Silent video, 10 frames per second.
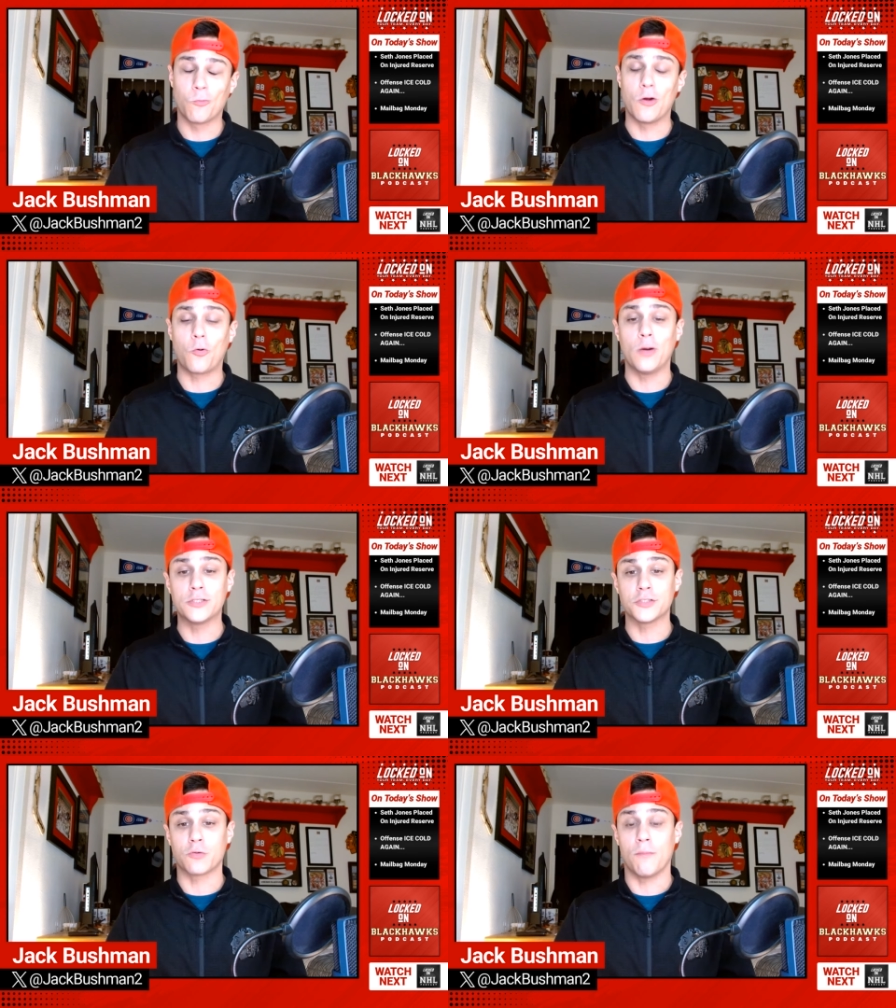Real quick,
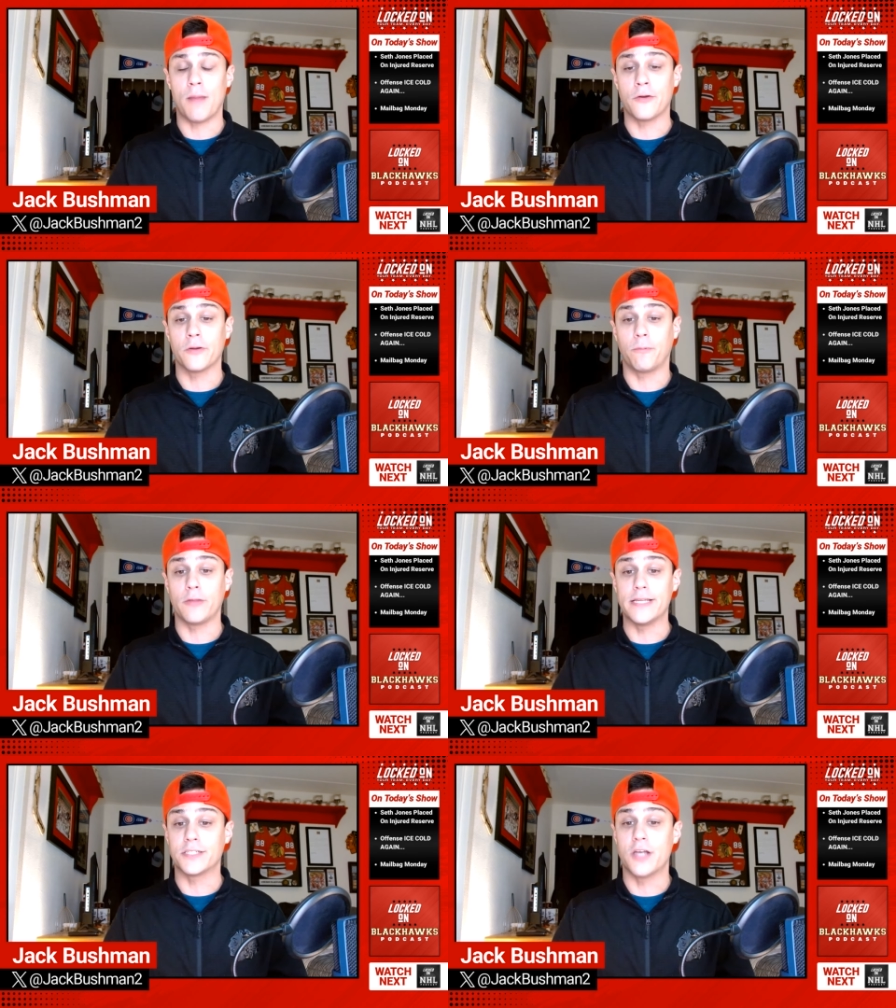just a reminder to
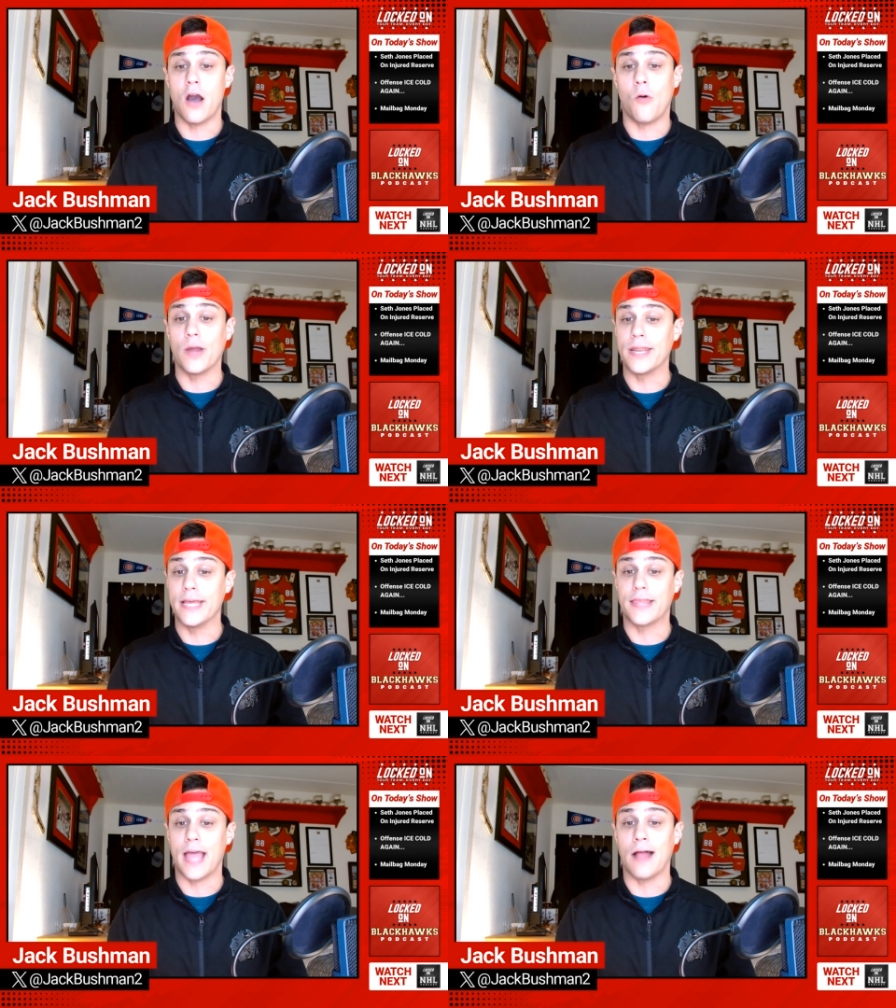please go and
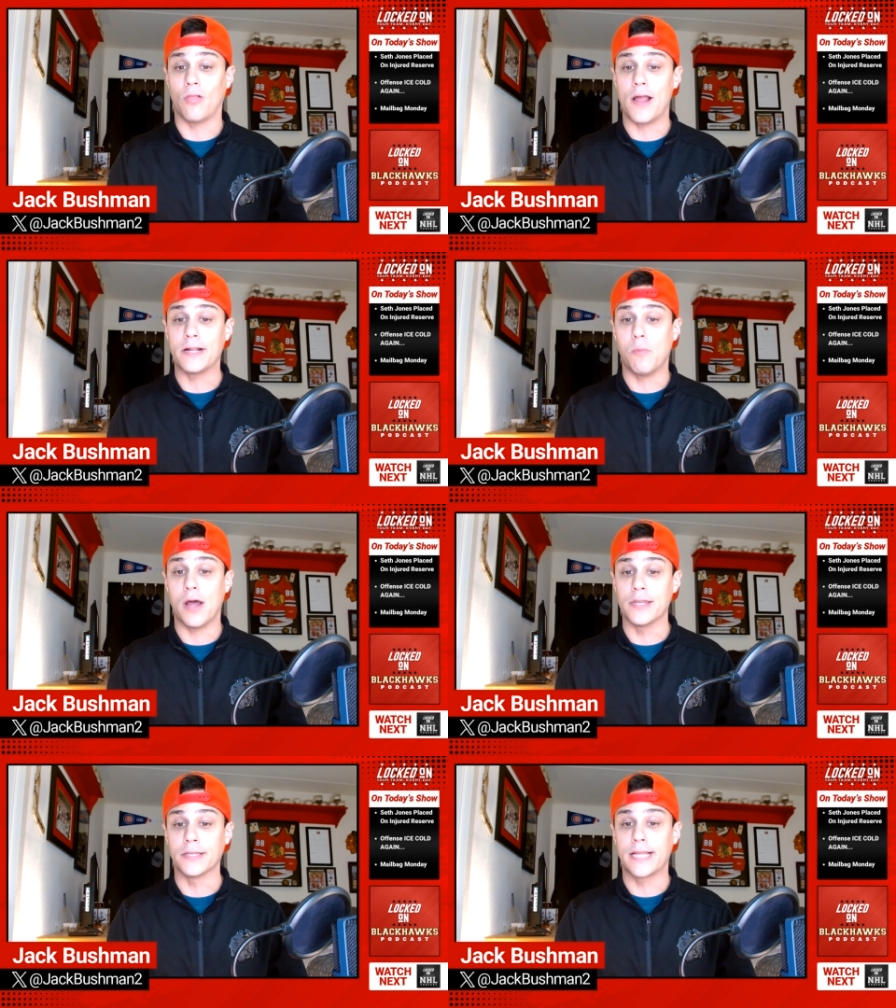hit that like
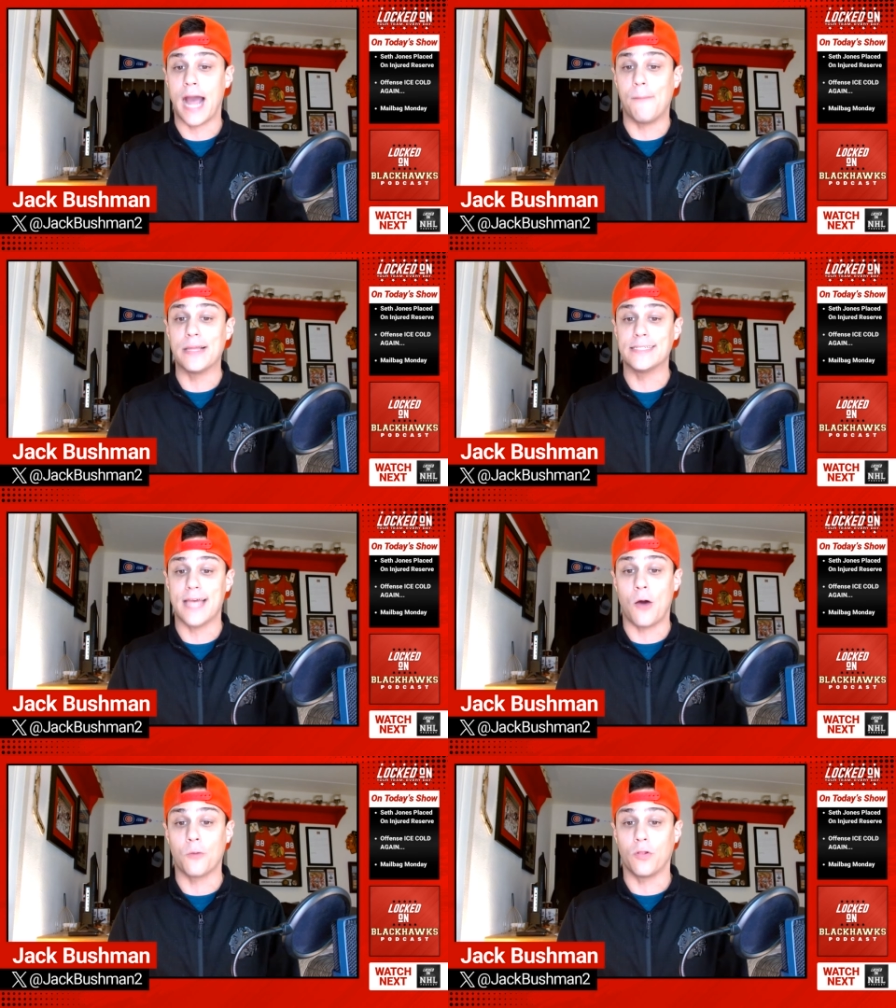button, comment
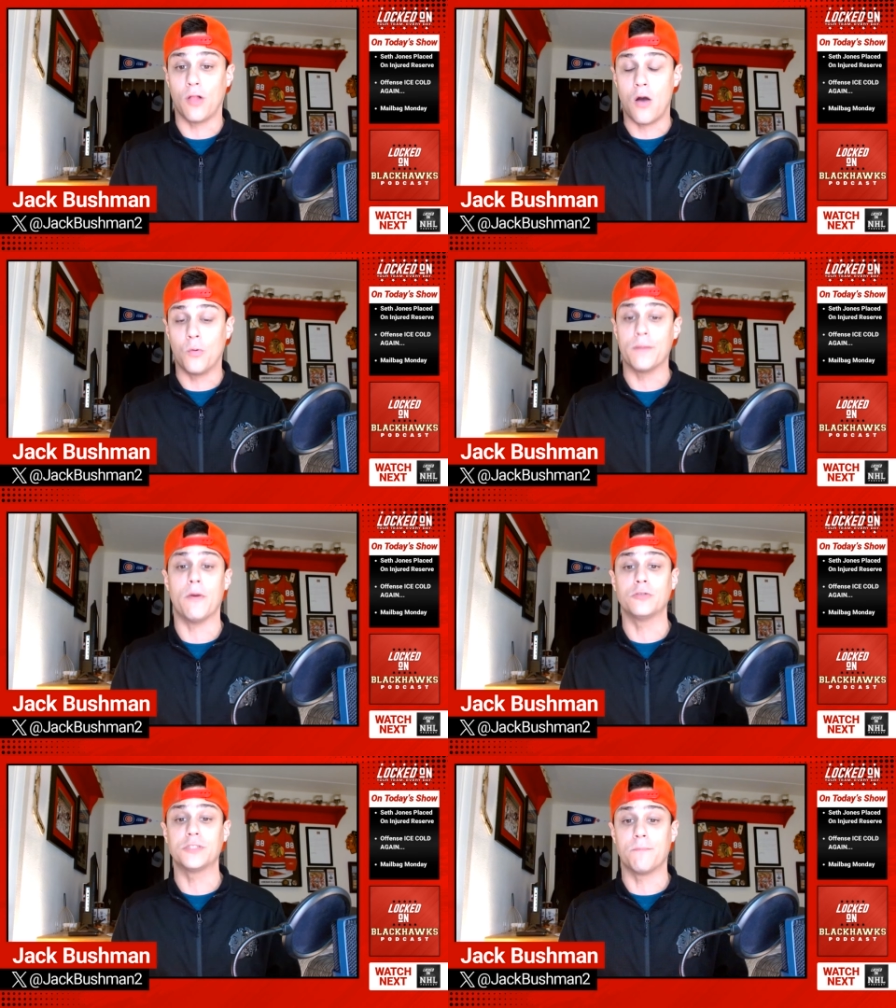down below, and
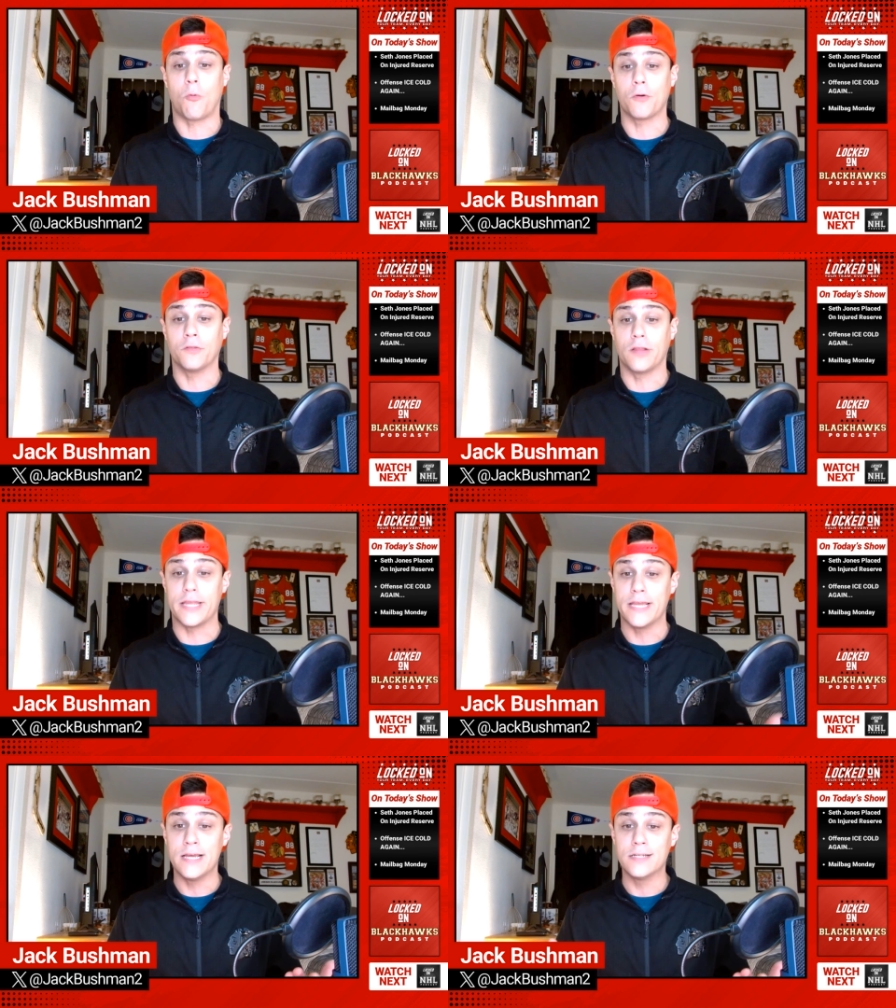most
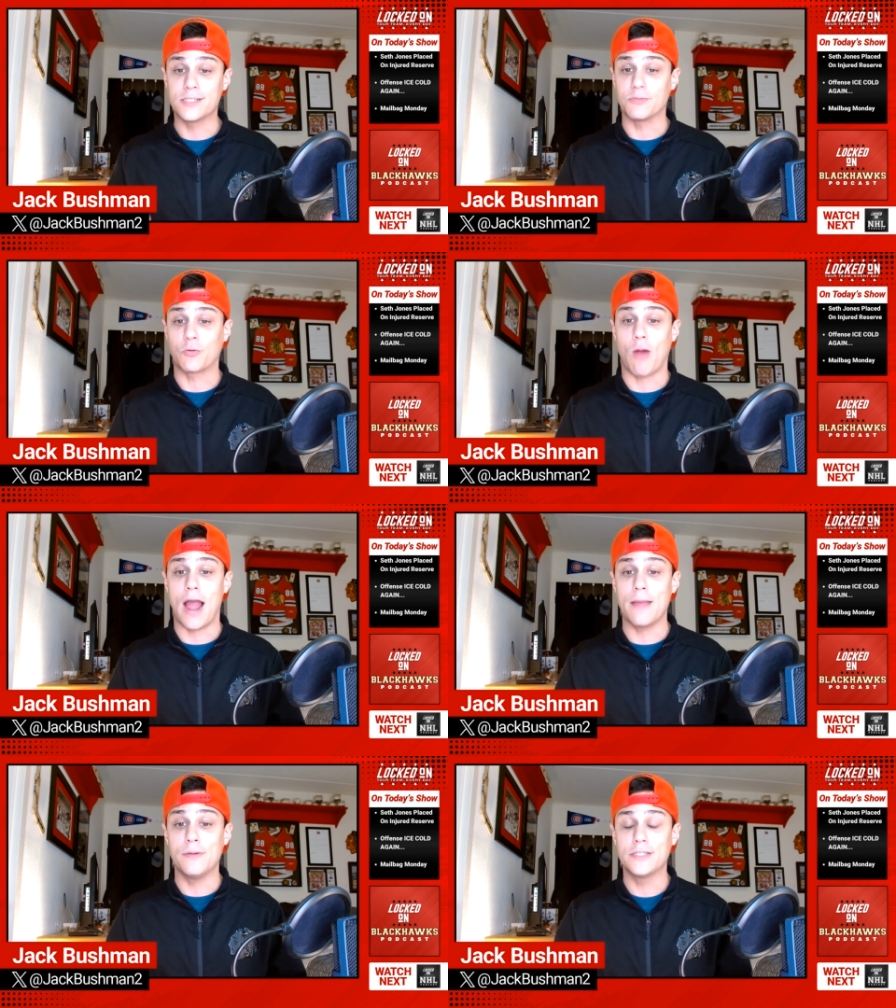importantly,
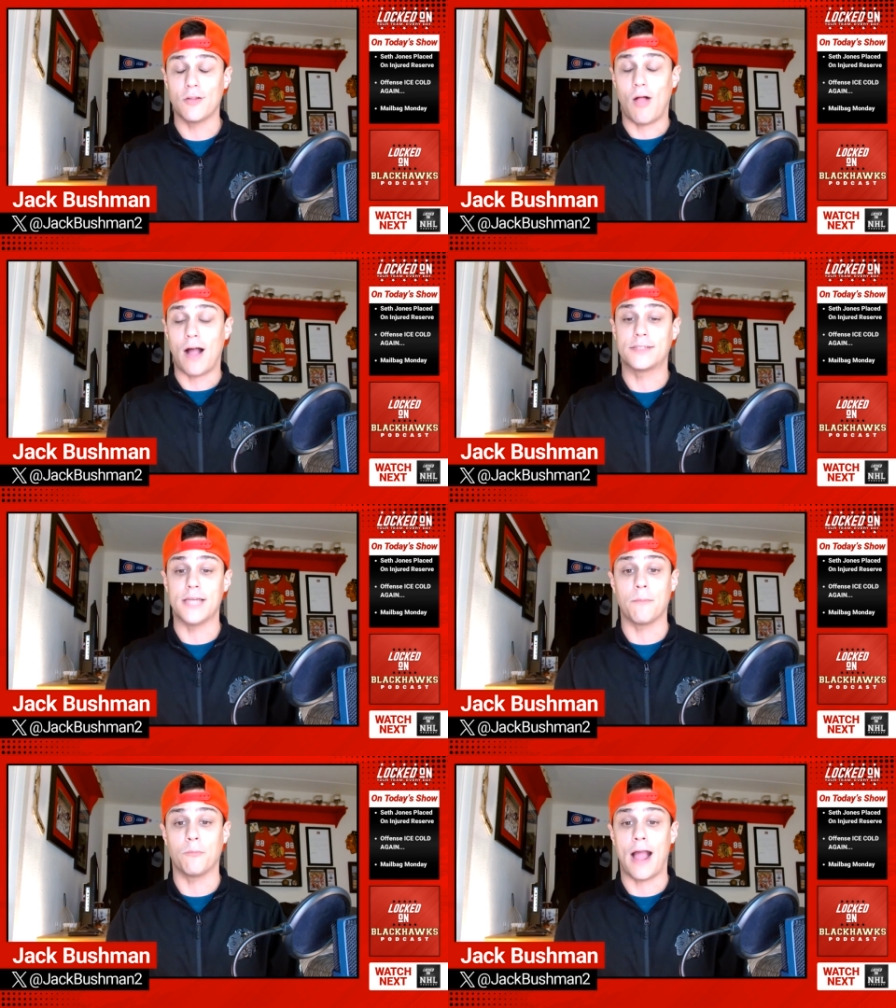subscribe to Locked
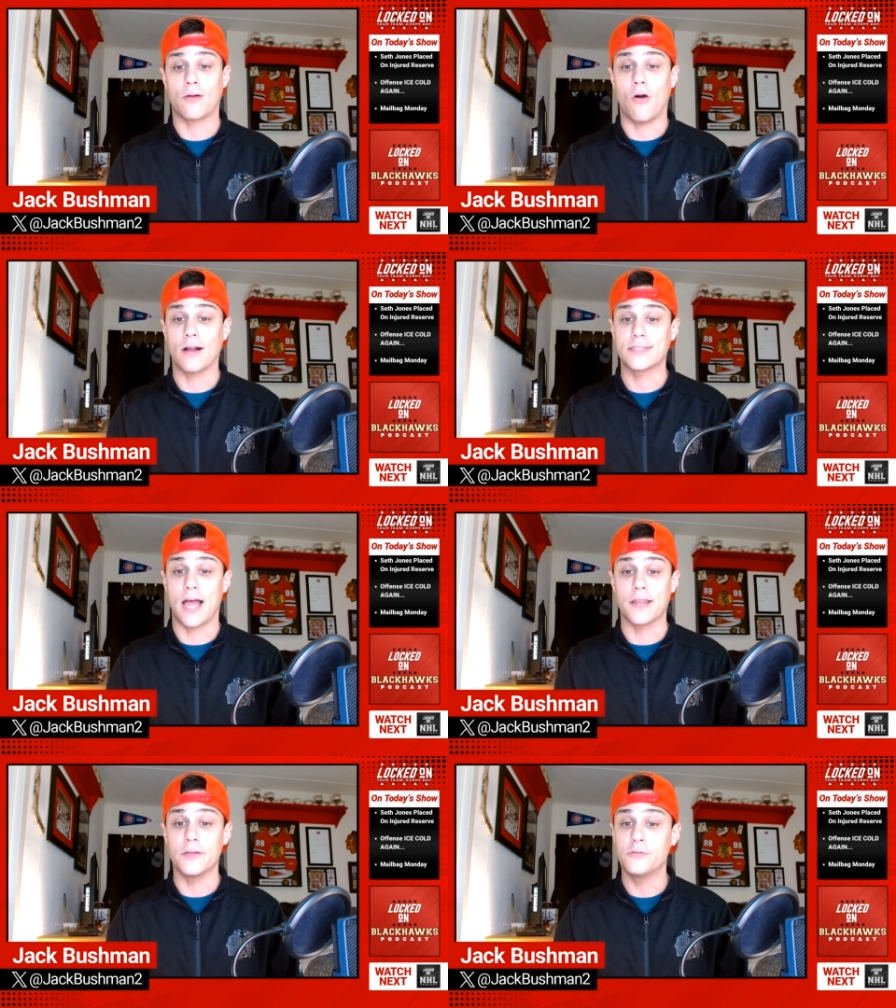On Blackhawks
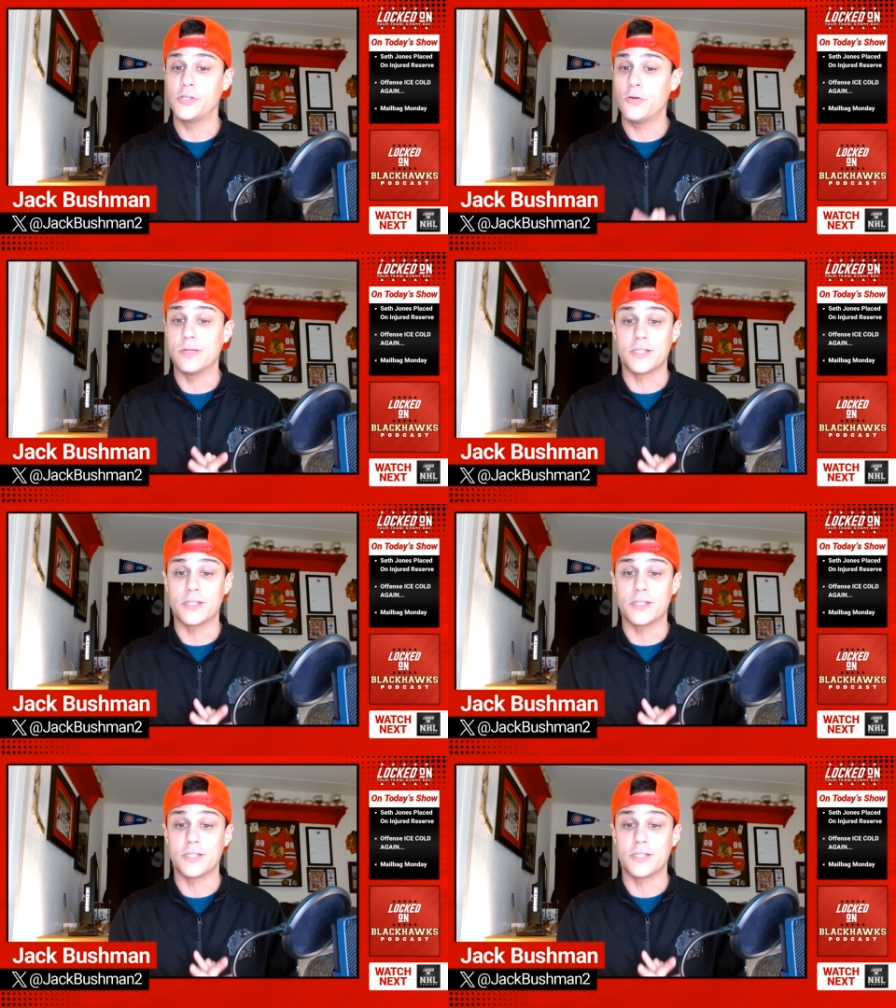on YouTube.